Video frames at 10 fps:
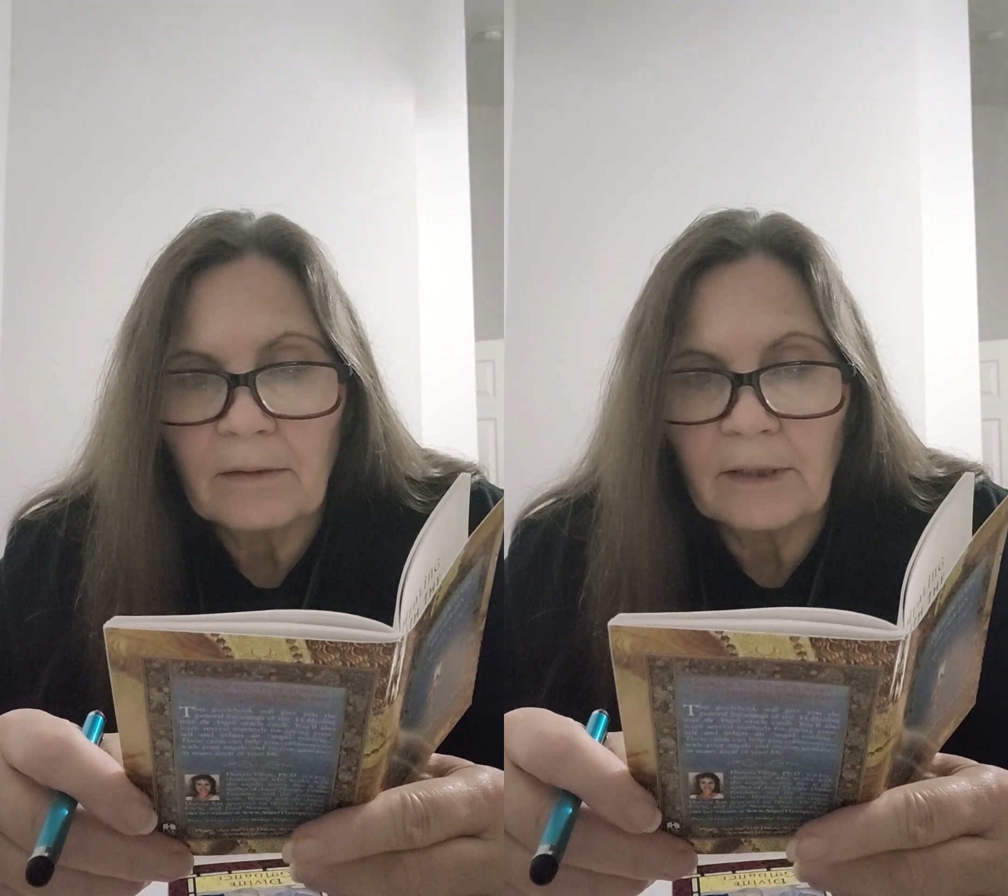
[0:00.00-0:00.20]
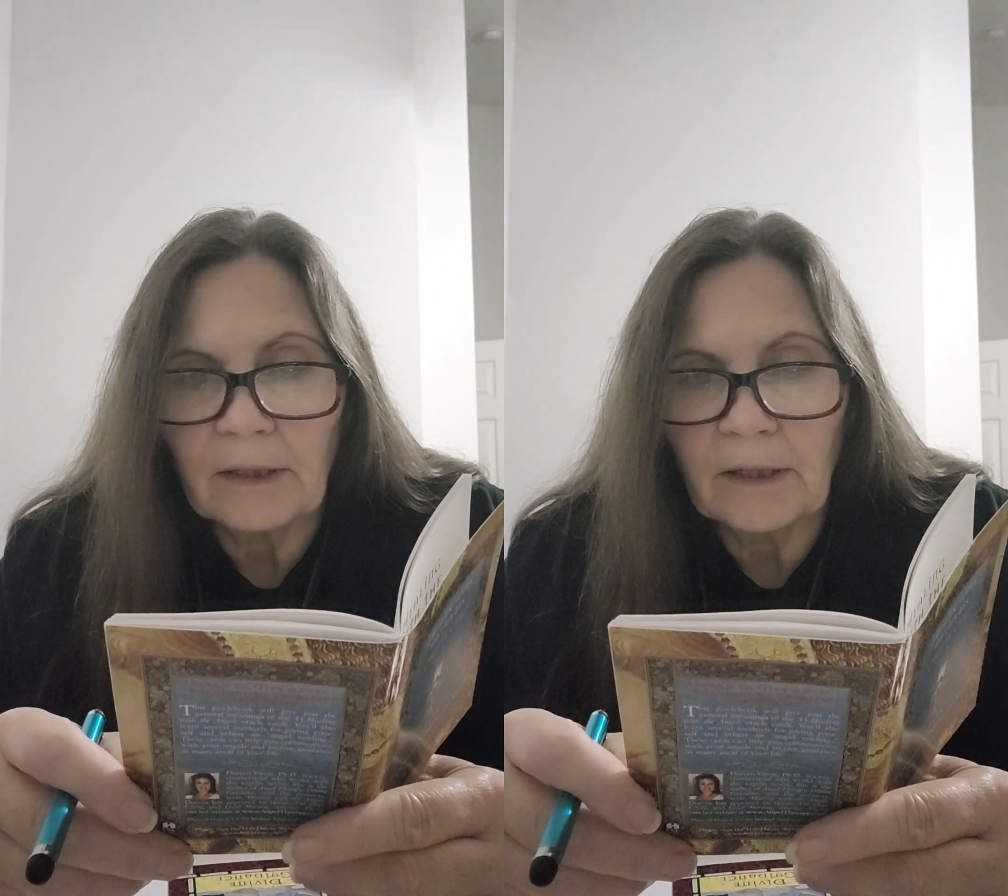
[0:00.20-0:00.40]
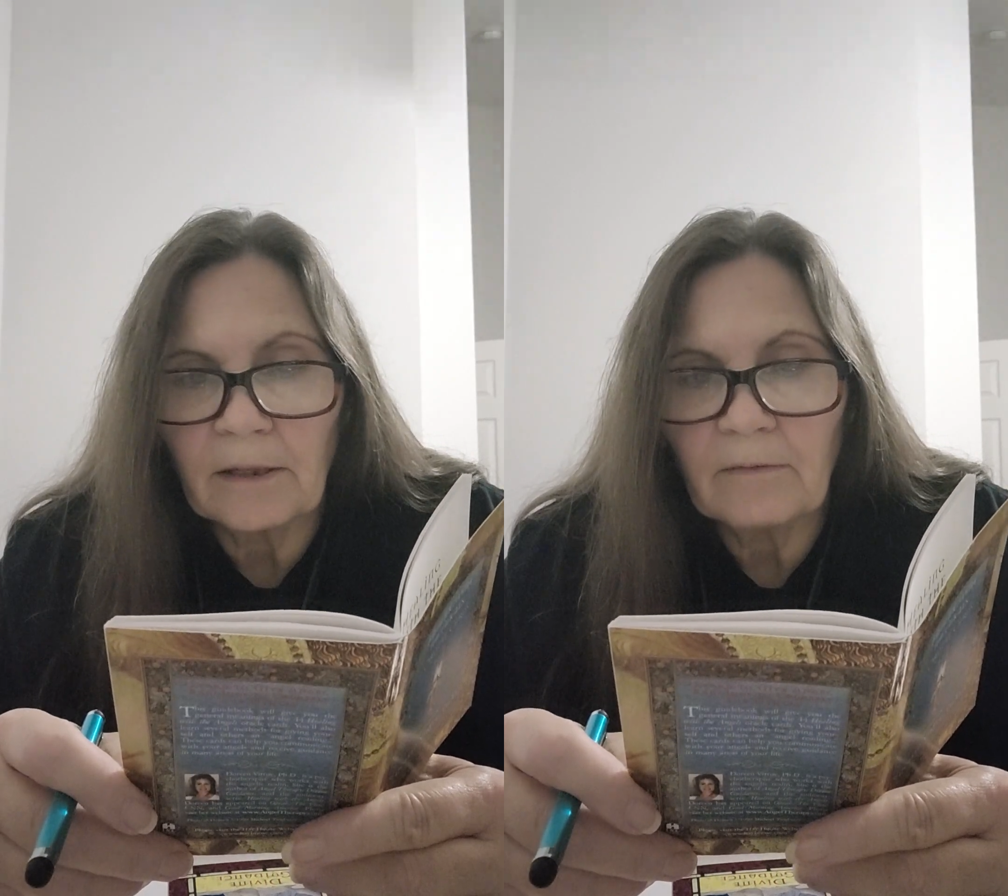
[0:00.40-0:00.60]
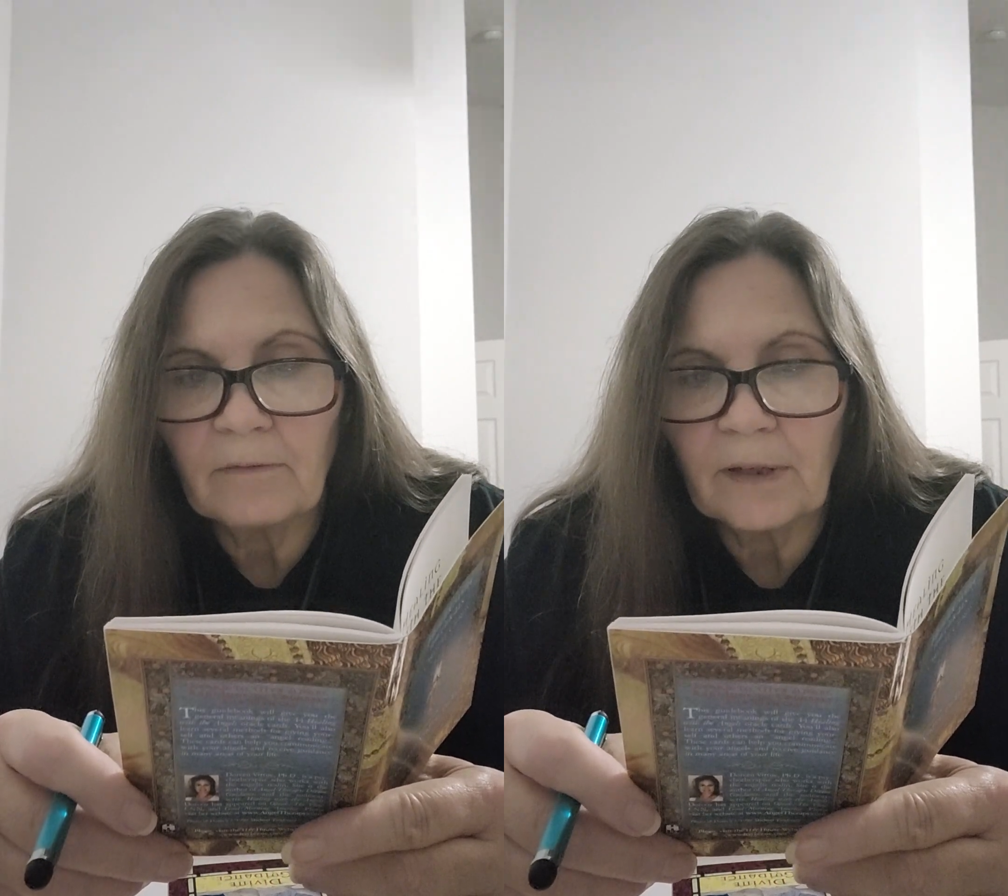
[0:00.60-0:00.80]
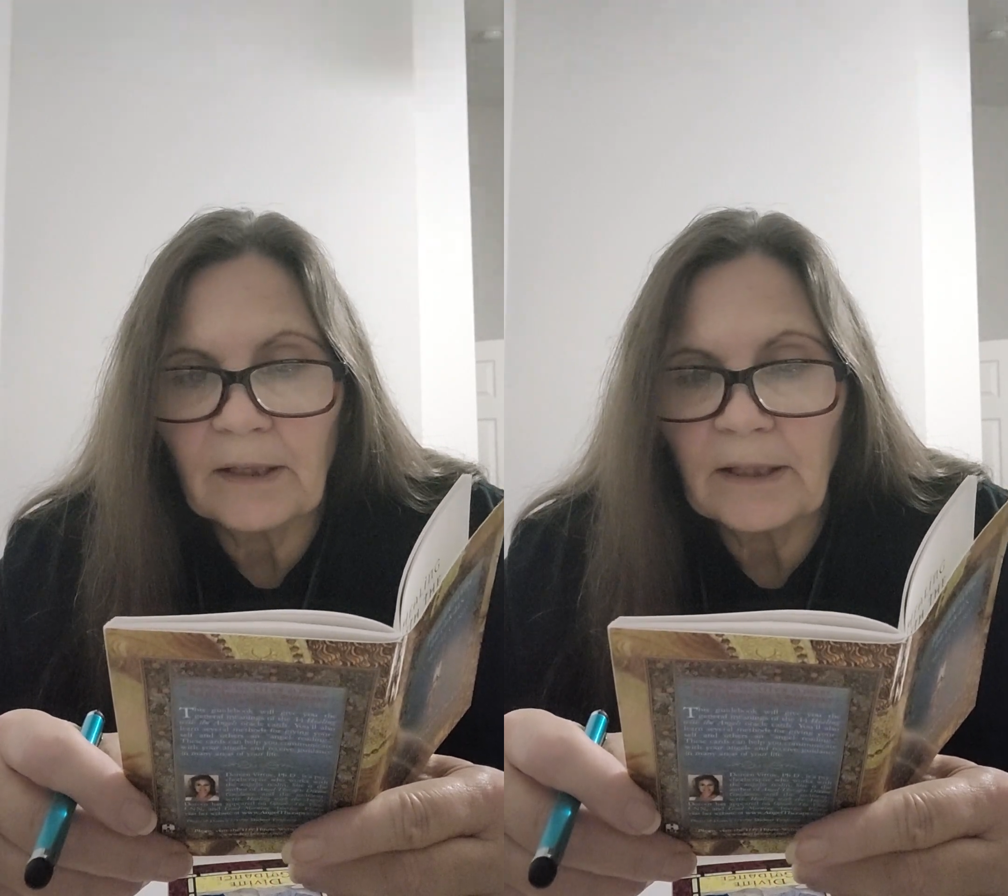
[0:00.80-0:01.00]
The gut
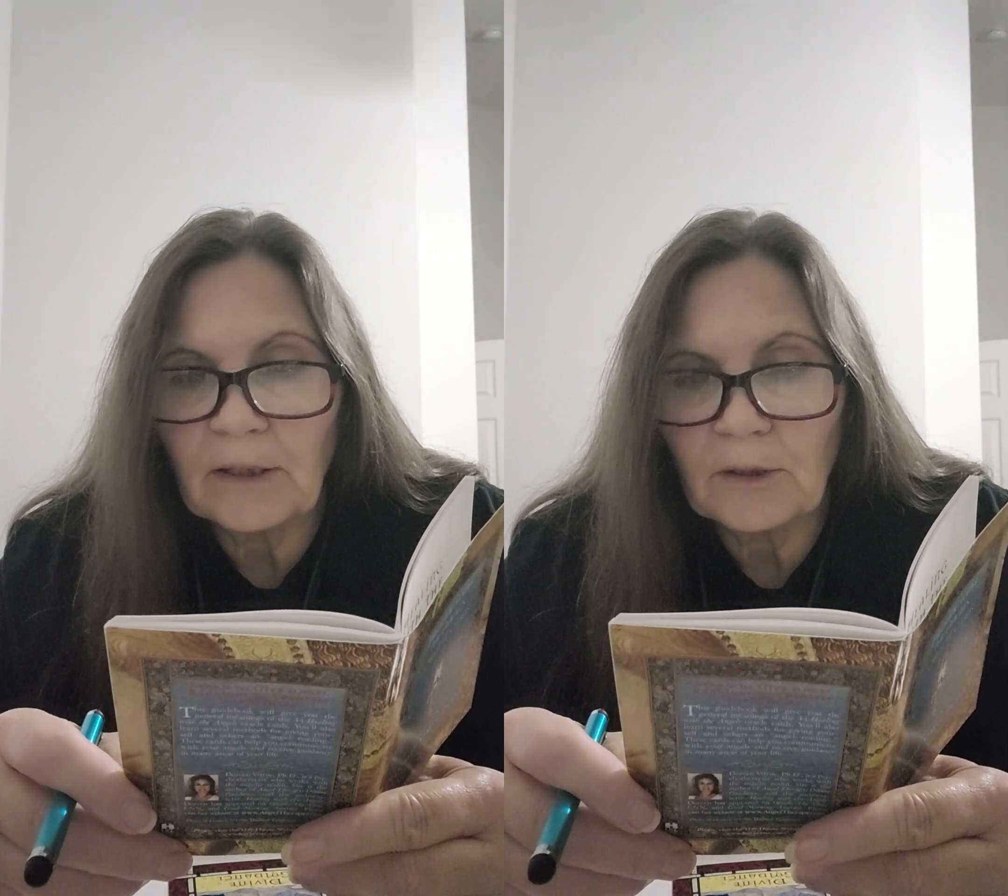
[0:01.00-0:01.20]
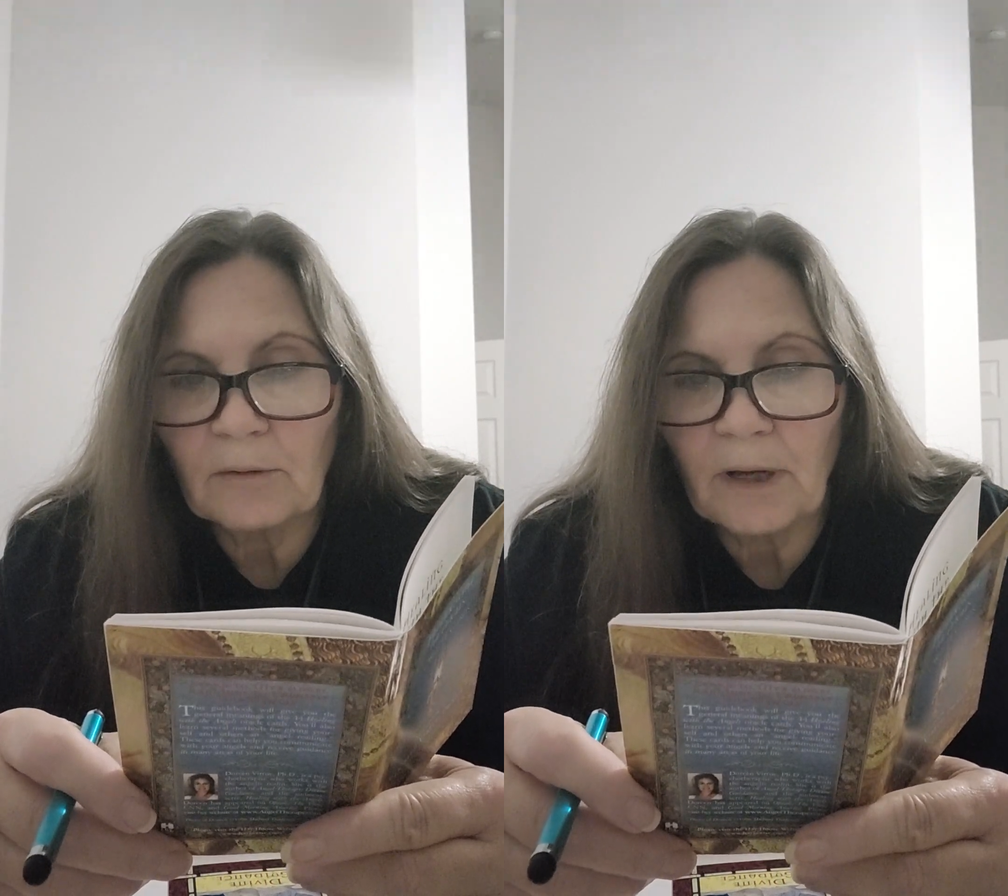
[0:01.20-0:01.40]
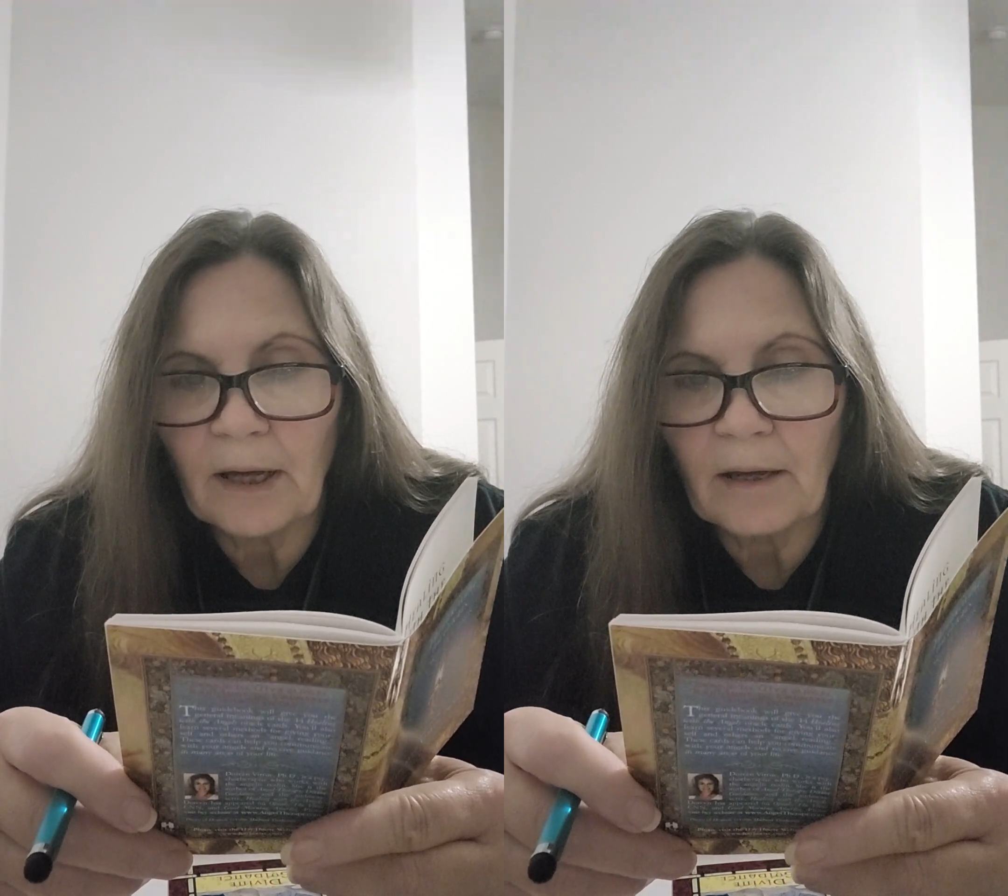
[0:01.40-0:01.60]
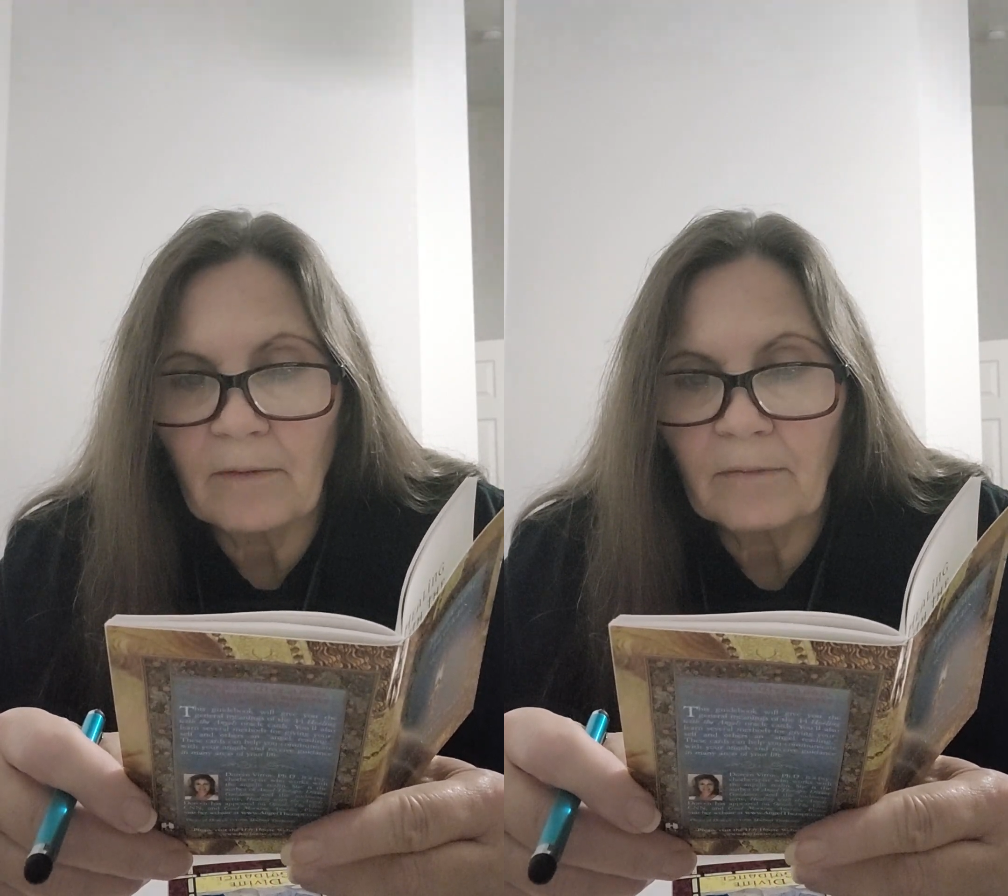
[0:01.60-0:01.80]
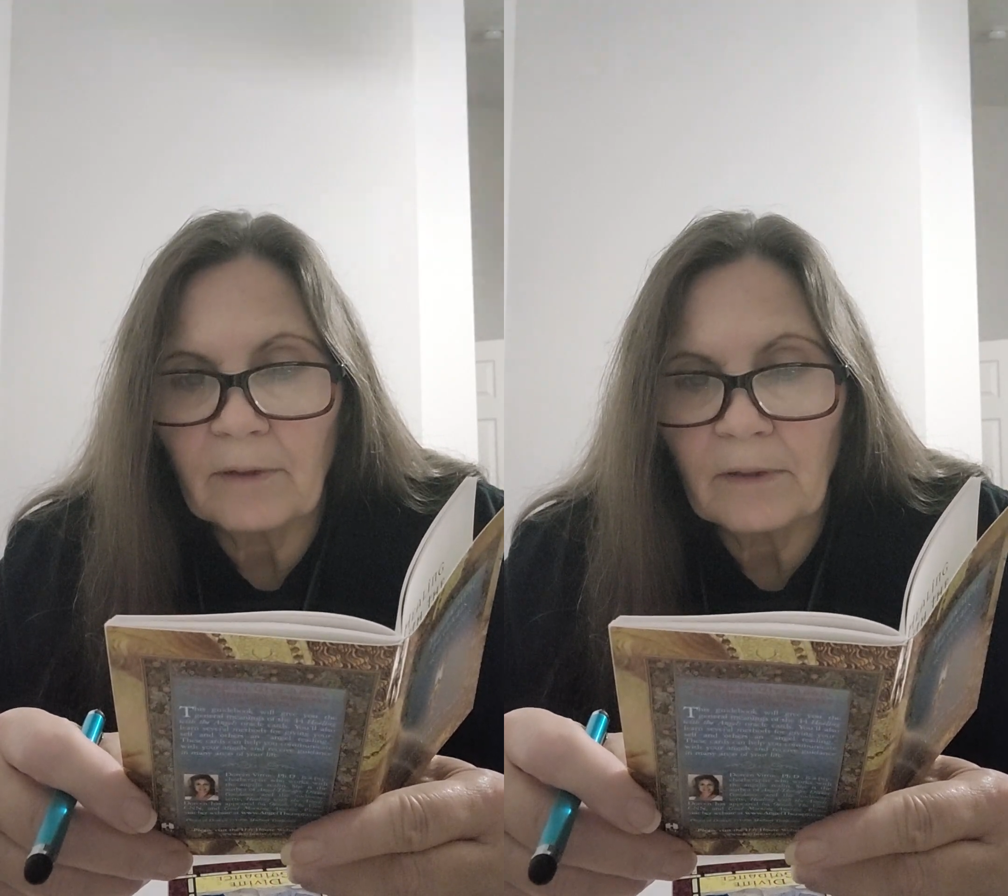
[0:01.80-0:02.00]
feelings you have,